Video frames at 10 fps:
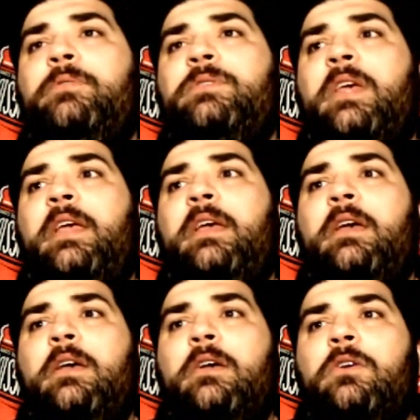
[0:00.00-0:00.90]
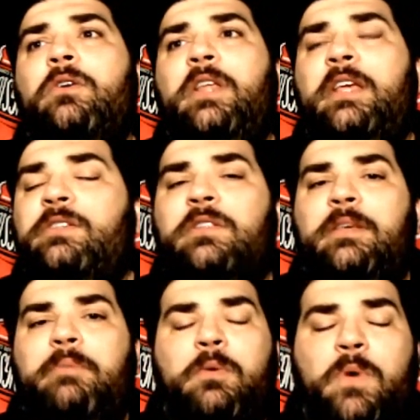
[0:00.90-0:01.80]
per se, could
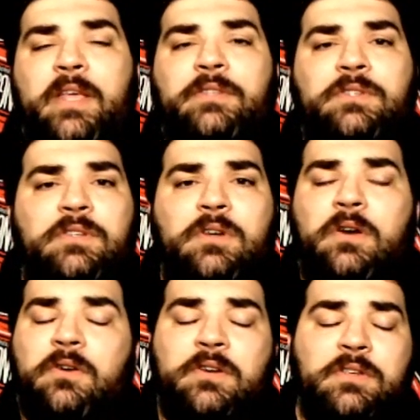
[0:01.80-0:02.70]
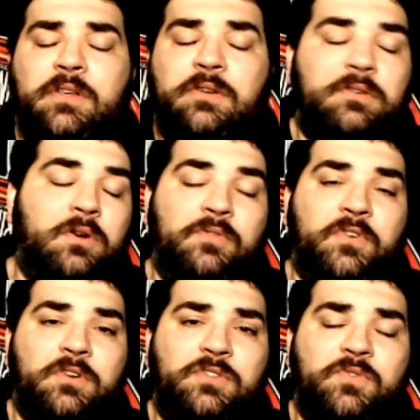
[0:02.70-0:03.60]
easily be wins or
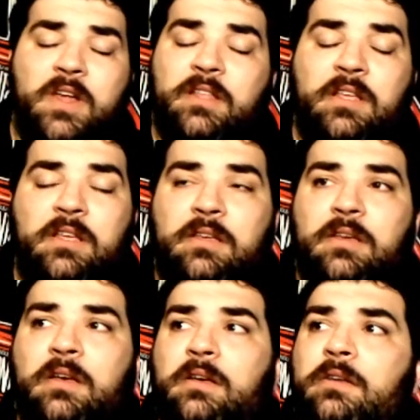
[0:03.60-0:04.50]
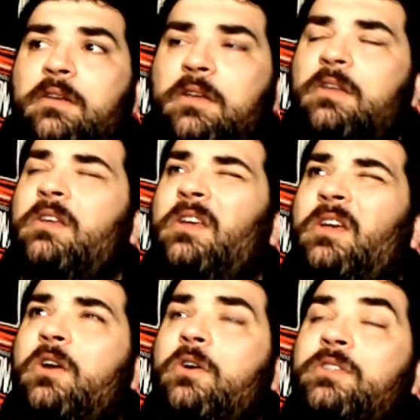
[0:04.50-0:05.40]
over a Srandy
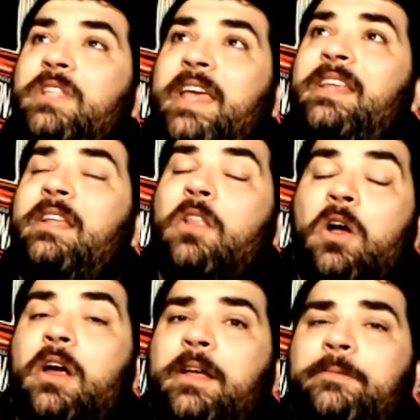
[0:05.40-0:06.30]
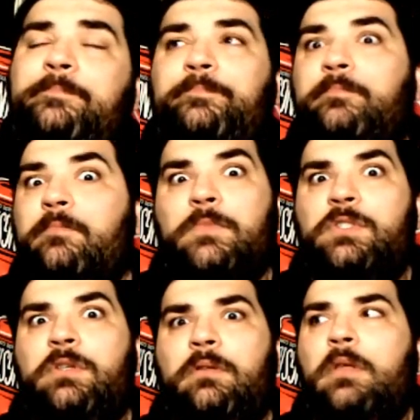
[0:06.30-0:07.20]
or a Slandy Lara.
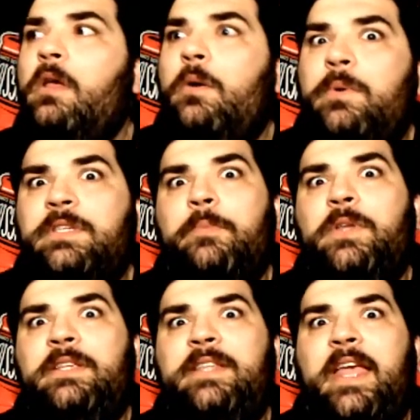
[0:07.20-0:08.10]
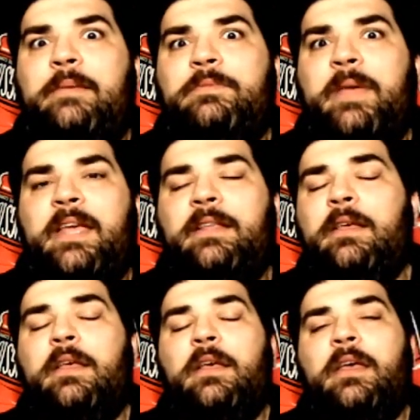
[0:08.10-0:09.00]
What's up with these names, man?
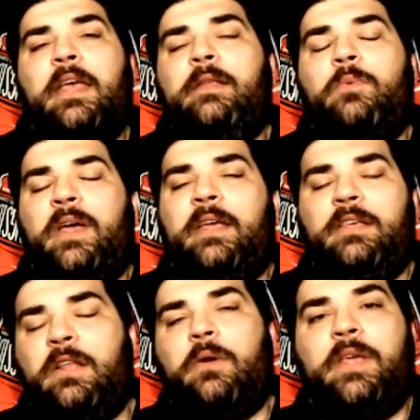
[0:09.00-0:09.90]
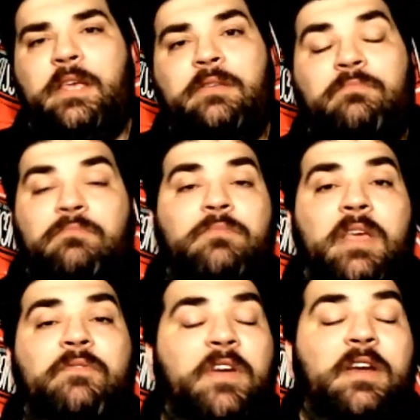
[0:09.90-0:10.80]
Anyway, you know, he
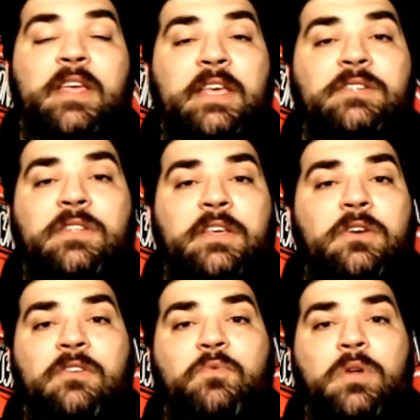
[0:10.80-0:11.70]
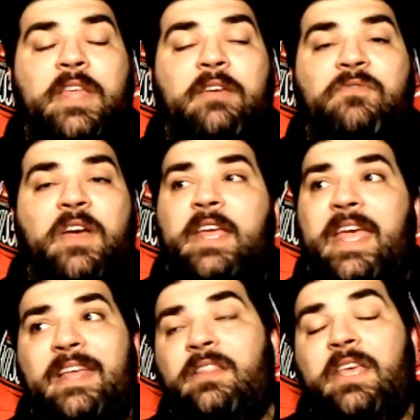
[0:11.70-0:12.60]
very easily could have won that fight,
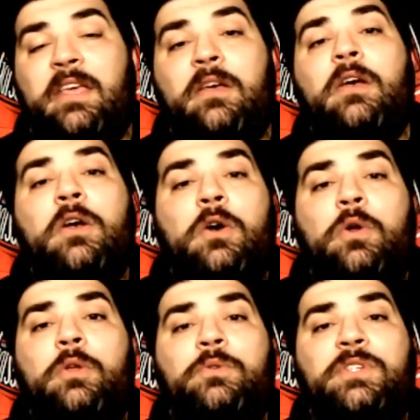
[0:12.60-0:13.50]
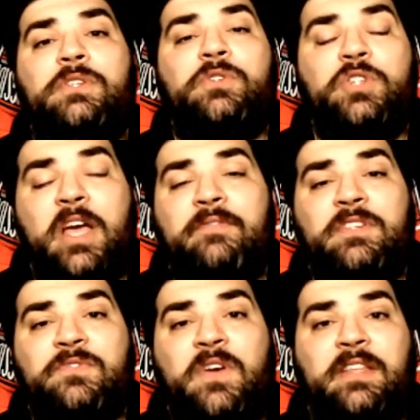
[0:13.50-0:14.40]
and the Julio Cesar
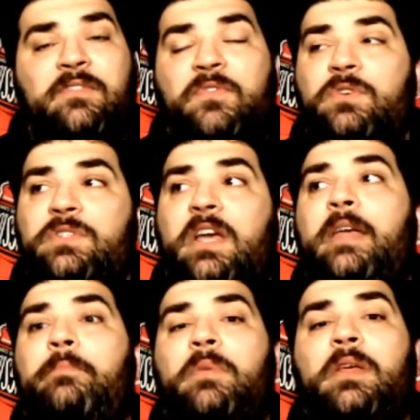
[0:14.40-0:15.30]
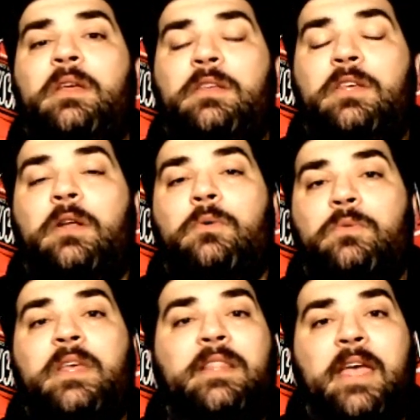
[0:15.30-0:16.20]
Chavez fight the first time, you
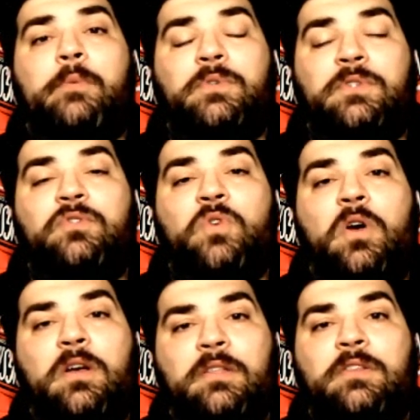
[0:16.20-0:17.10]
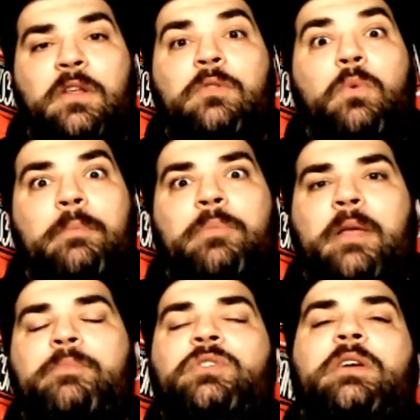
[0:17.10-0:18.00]
know, that was a draw, you know, the one
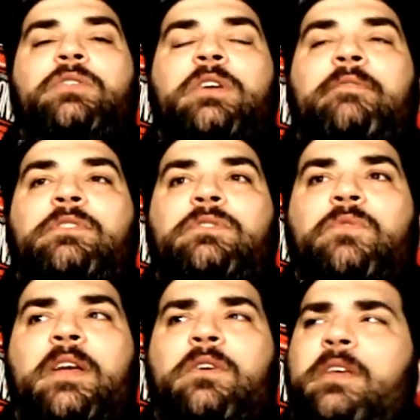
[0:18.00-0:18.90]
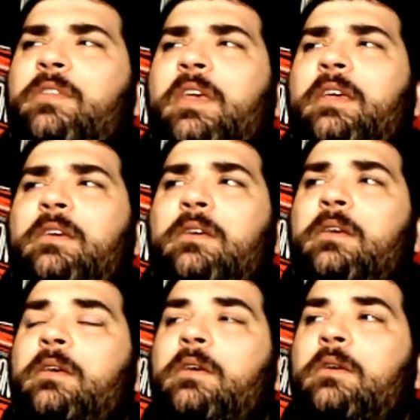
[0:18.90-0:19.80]
blemish on Chavez's record, I think.
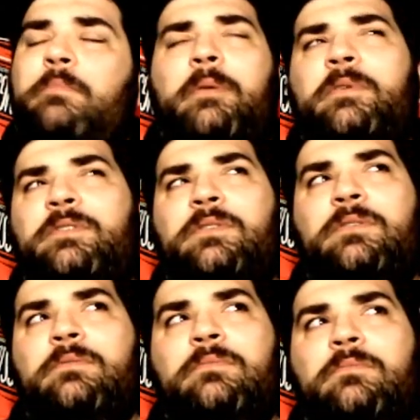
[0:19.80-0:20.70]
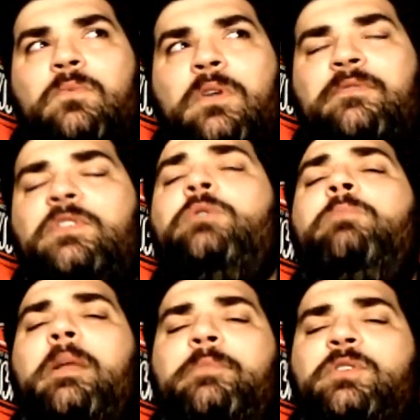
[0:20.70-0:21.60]
Maybe it's one of two
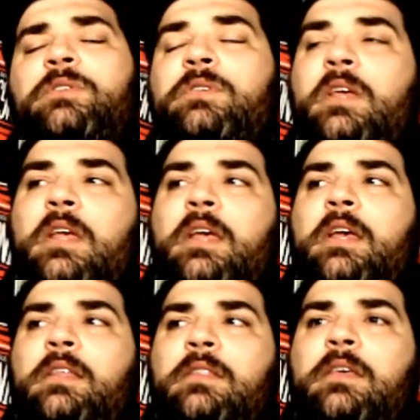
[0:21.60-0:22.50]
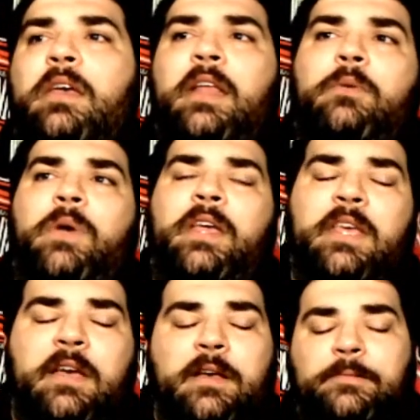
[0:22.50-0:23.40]
blemishes. Anyway,
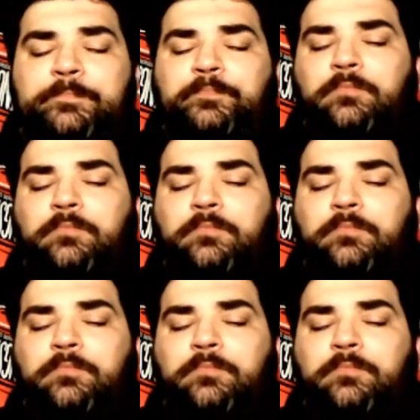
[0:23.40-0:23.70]
he did